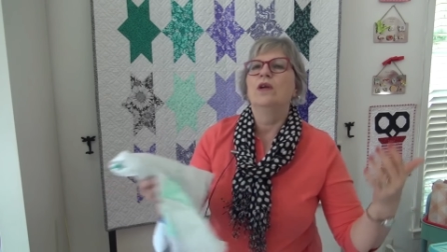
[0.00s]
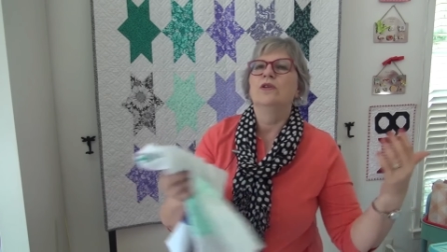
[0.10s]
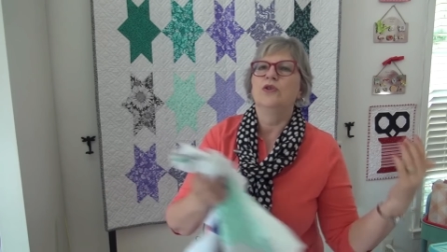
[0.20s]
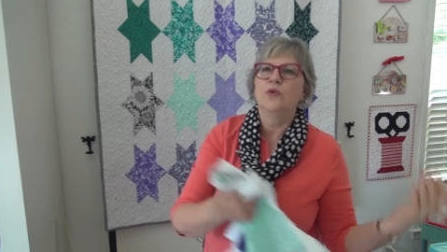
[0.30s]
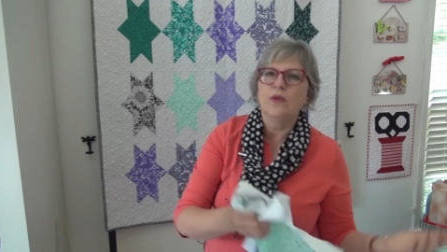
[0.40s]

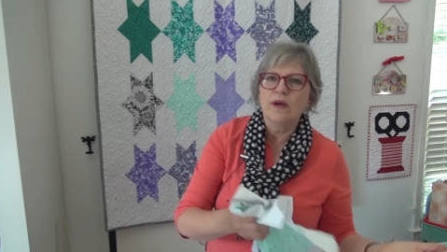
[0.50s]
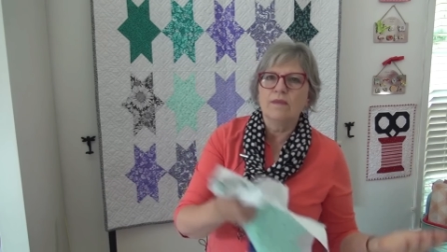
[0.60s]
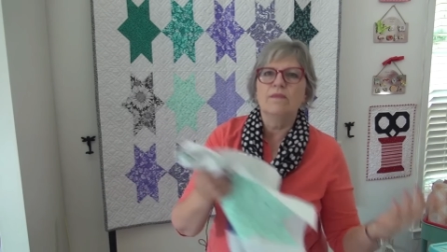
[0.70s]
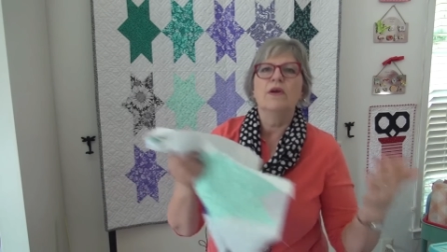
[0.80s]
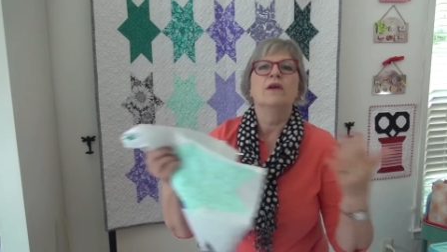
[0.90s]
Do
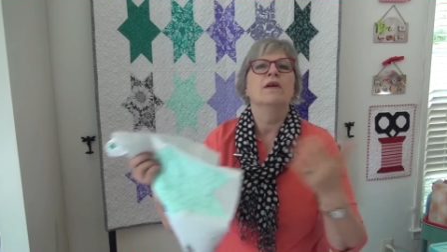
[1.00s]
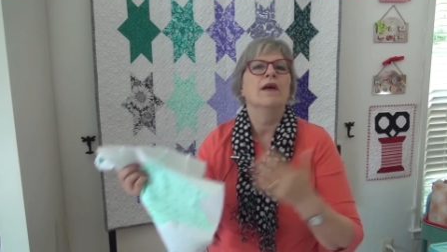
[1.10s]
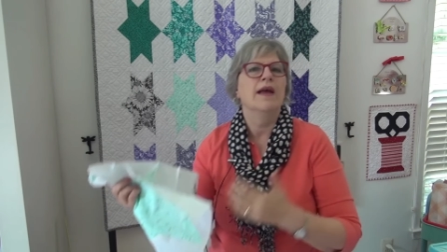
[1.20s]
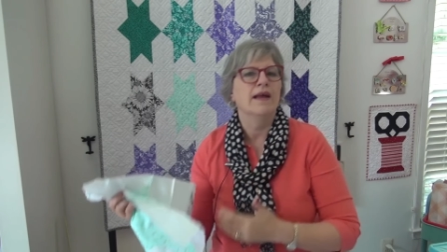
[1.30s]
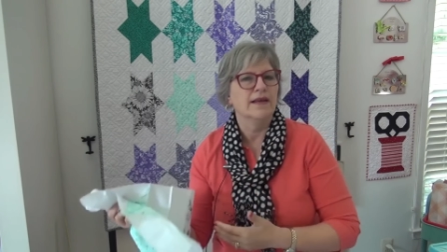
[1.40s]
them
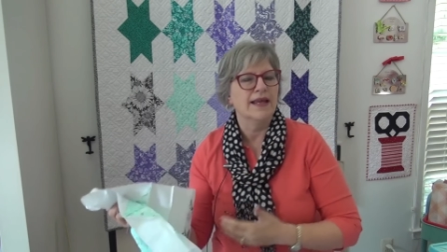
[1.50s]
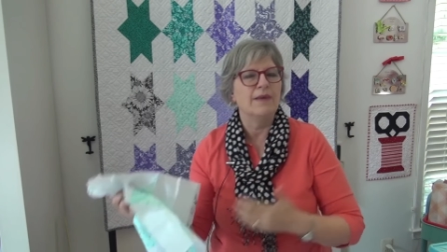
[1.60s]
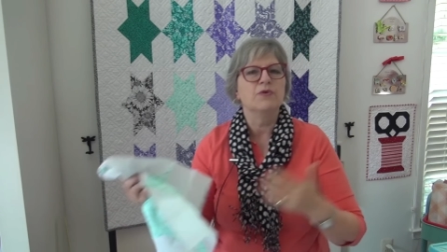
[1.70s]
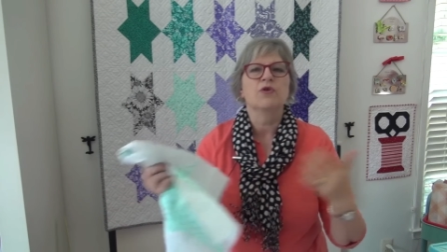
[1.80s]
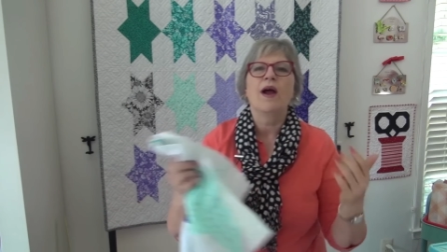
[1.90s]
and
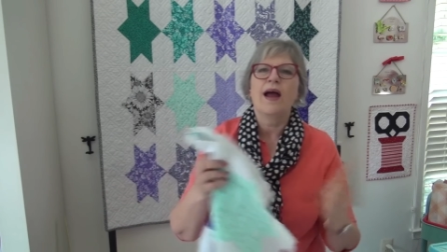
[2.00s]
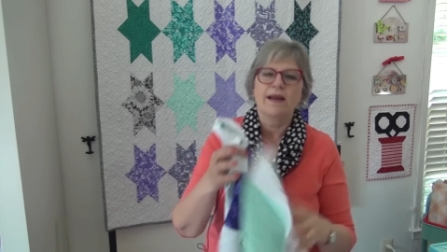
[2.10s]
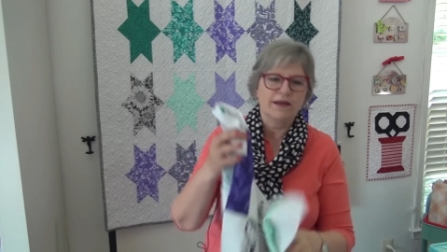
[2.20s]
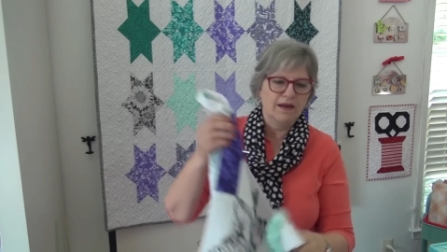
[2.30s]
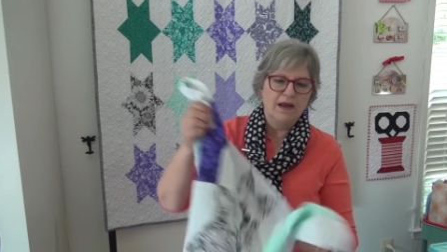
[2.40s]
keep
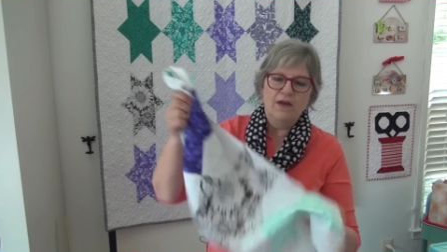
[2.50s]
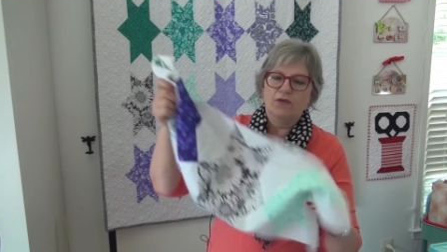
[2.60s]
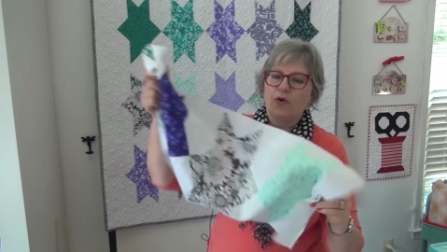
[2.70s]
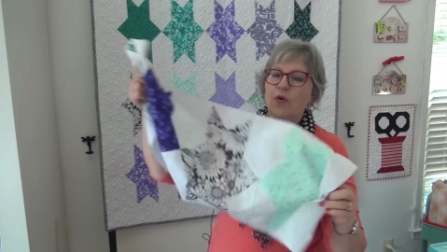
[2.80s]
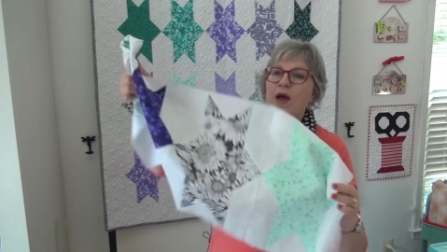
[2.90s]
track.
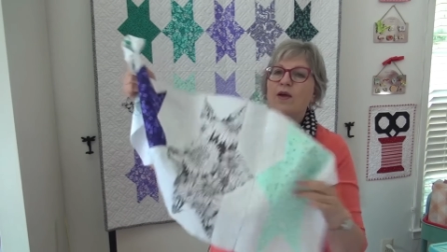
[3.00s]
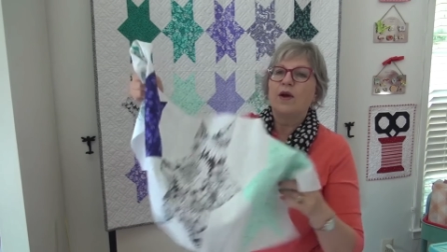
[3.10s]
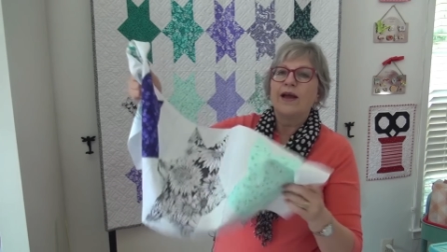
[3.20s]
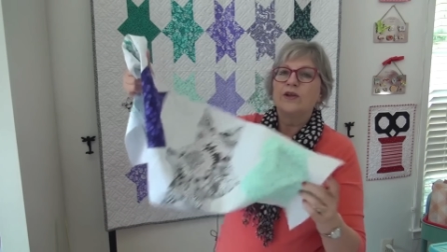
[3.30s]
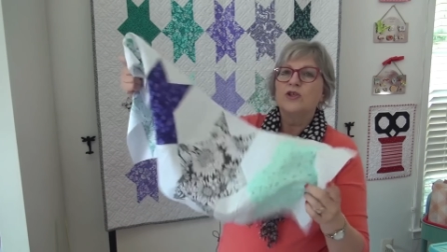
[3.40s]
So
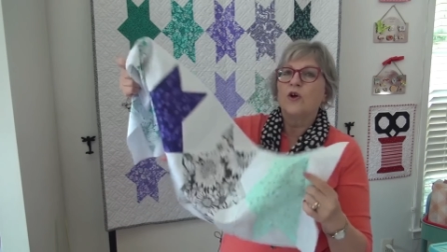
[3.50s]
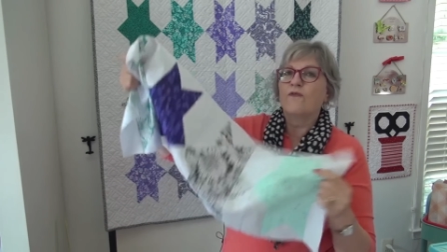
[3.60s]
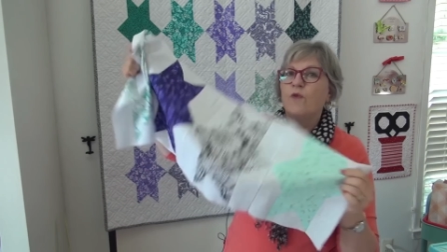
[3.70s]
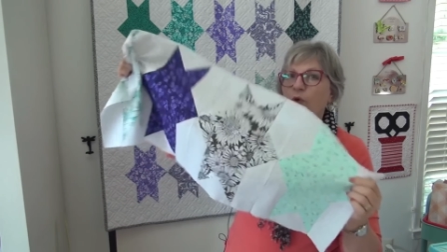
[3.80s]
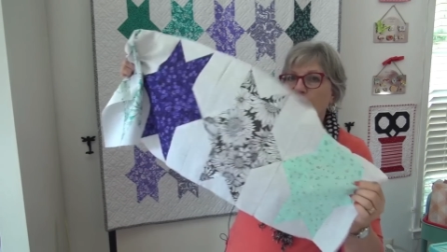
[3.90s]
I could sew
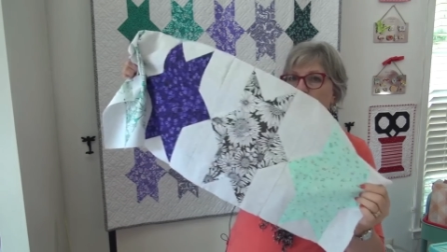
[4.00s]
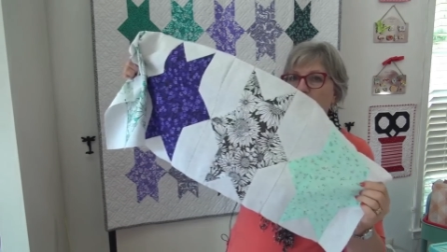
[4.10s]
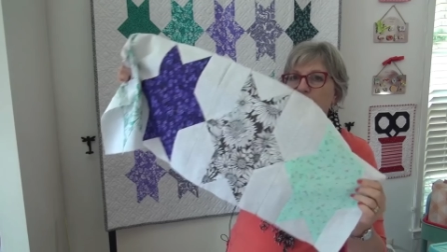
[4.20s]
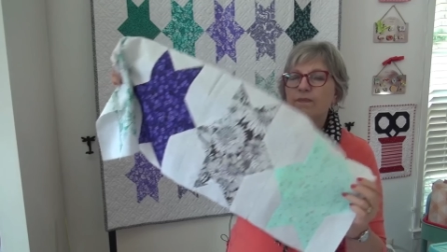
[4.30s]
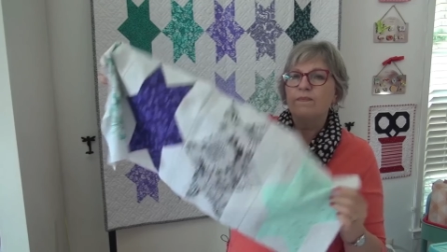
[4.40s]
four of
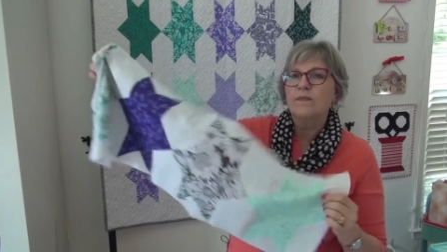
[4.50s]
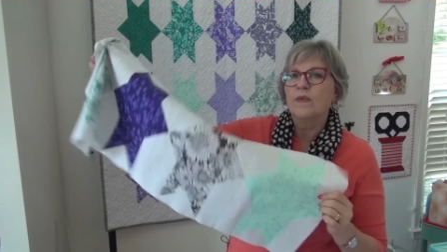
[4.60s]
them